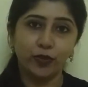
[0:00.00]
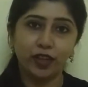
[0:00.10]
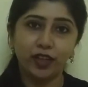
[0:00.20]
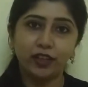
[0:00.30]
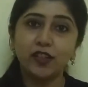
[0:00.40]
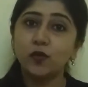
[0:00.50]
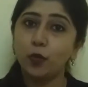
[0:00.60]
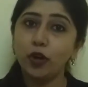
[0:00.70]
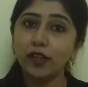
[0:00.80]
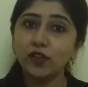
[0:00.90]
This
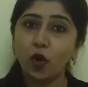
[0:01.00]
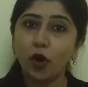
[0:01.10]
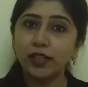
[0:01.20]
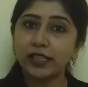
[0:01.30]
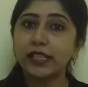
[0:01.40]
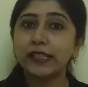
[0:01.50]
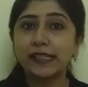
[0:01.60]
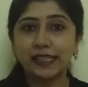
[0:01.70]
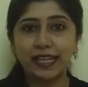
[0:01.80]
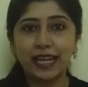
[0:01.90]
book is called
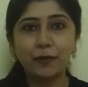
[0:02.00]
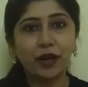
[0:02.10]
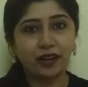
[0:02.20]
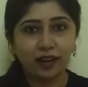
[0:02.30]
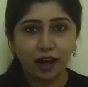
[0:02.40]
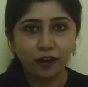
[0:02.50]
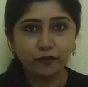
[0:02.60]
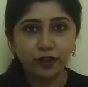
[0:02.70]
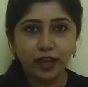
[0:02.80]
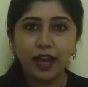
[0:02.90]
Discalimer Love